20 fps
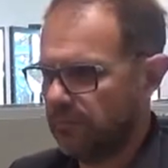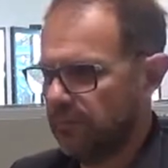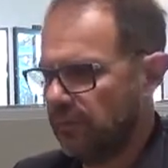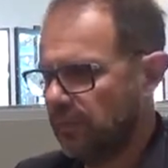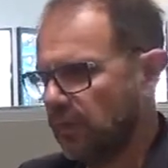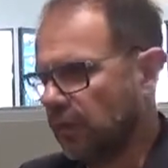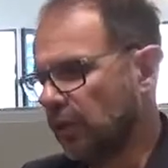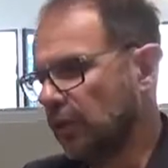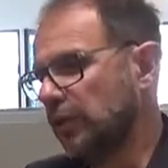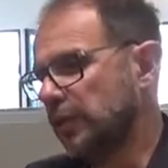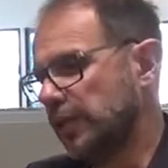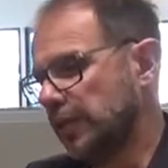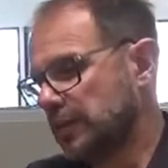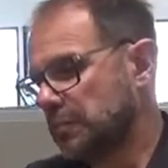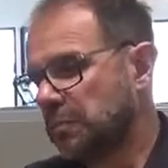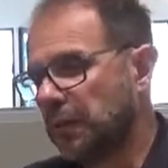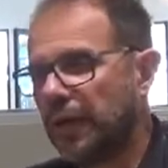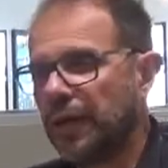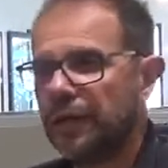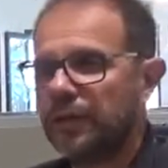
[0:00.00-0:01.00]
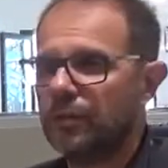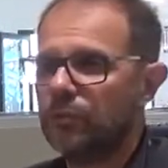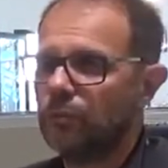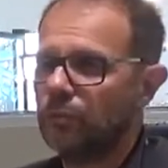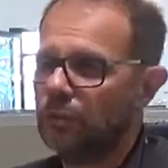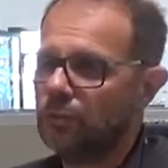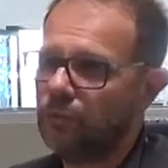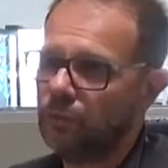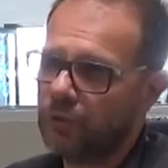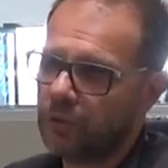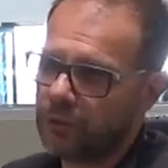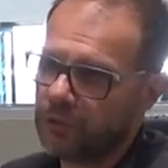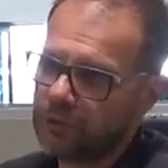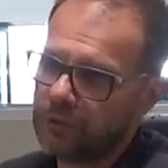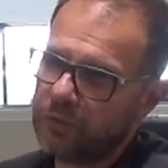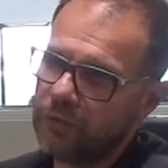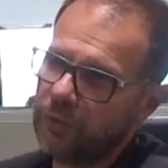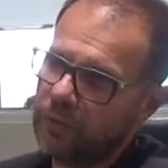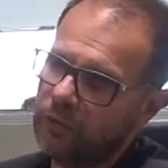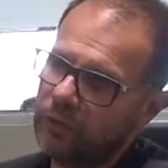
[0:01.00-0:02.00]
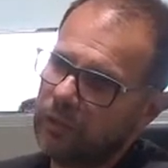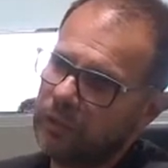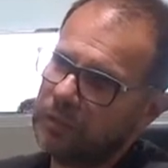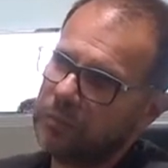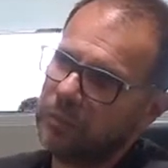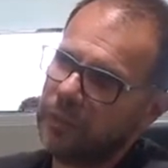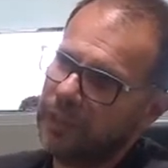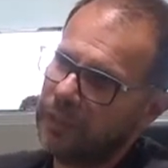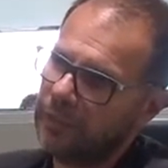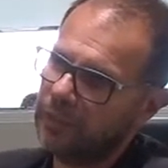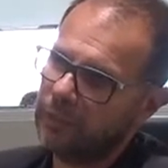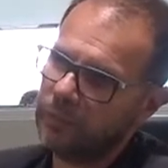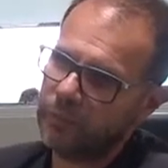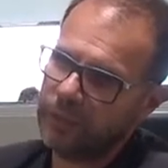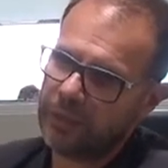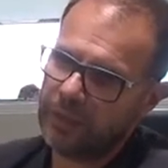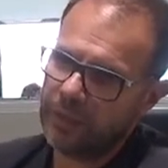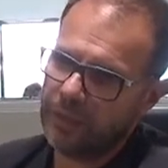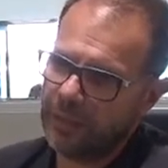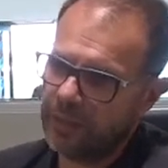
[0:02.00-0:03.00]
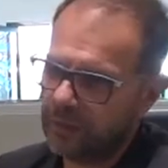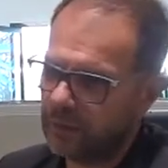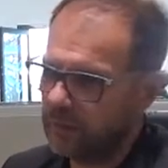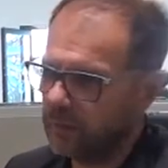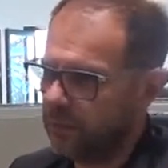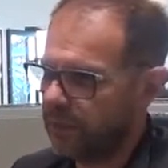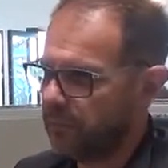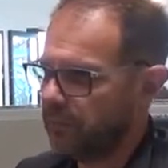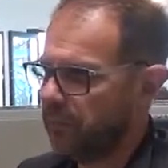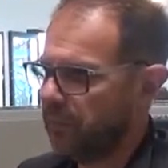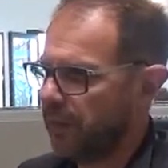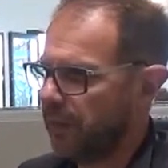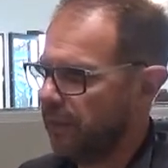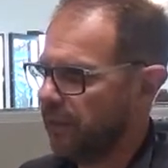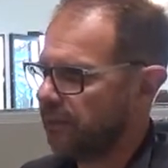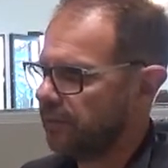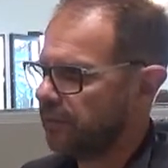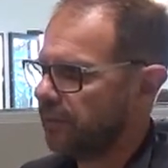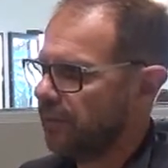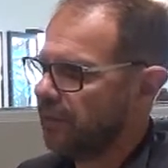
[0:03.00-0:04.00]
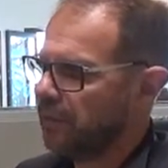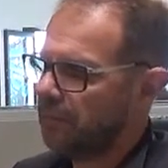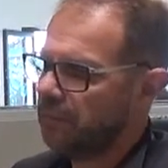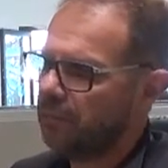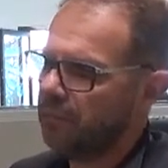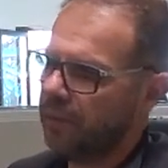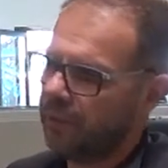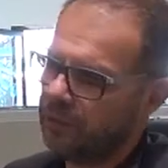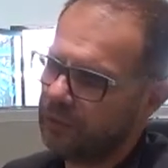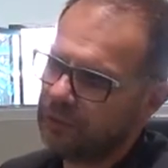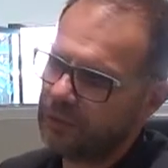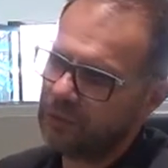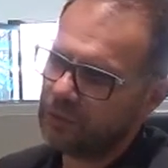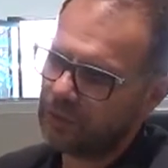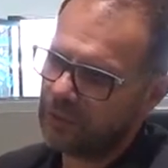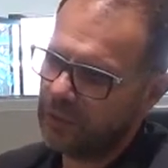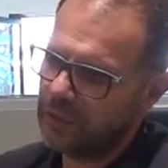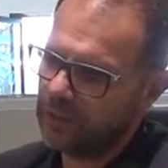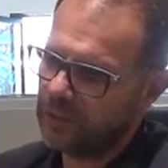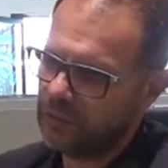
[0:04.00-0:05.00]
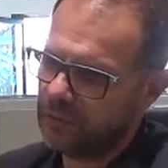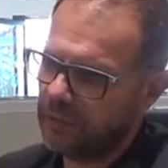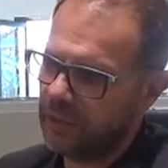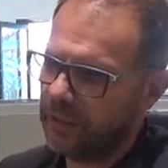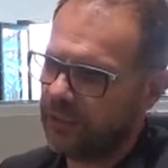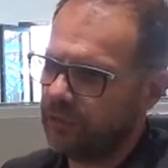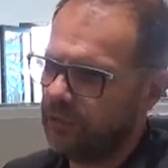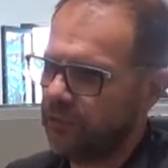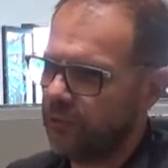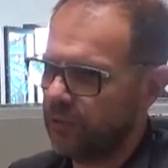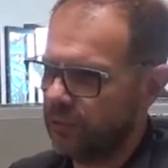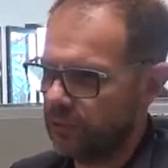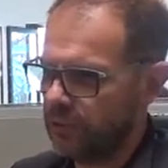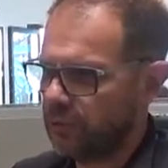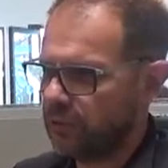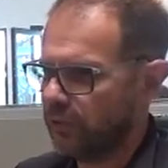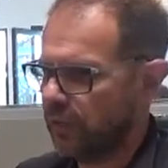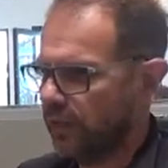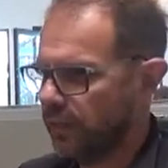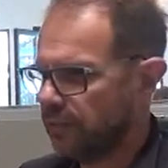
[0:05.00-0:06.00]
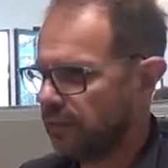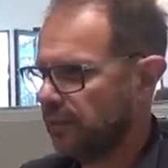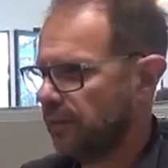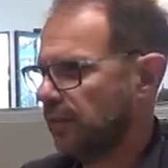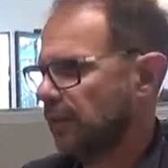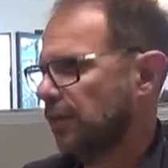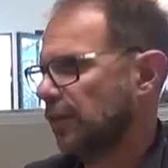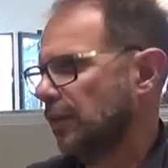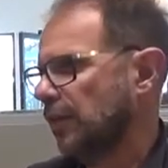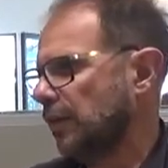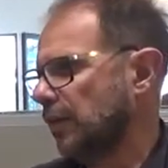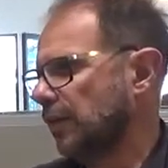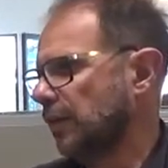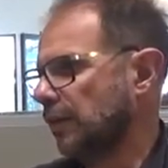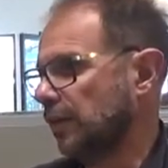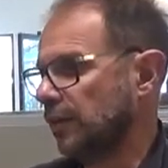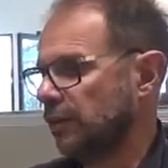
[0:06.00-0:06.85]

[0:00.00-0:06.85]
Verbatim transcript: not only explain it with words, you know, explain it with like with meaning, but also try and like to construct and